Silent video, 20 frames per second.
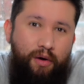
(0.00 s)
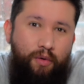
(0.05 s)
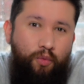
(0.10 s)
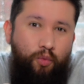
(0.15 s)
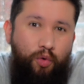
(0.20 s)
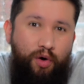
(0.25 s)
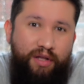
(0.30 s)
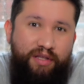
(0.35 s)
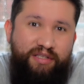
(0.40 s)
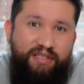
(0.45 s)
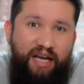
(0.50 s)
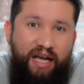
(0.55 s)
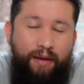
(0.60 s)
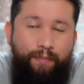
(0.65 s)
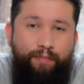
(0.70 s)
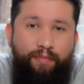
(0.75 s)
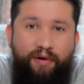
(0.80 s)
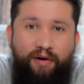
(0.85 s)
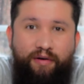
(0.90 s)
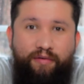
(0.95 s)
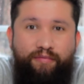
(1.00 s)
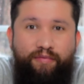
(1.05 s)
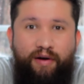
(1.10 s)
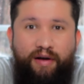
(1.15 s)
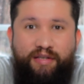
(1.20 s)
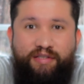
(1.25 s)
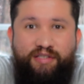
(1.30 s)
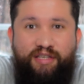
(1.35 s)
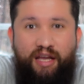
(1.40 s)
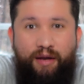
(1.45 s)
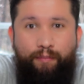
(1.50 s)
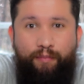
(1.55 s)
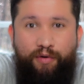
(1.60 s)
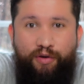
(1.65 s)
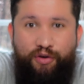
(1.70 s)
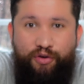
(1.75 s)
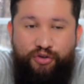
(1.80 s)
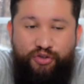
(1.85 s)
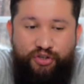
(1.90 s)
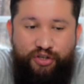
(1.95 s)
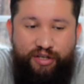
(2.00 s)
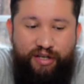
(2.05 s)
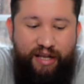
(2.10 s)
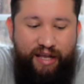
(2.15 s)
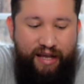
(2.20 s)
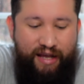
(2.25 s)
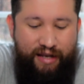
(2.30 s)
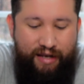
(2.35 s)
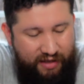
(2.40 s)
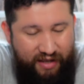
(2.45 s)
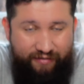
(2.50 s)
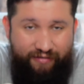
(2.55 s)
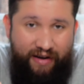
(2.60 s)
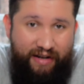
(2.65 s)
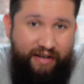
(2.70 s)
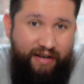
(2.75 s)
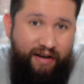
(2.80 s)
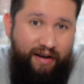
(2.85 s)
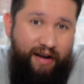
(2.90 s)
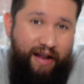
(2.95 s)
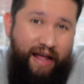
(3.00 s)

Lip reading: what type of skimmer you should get. If I didn't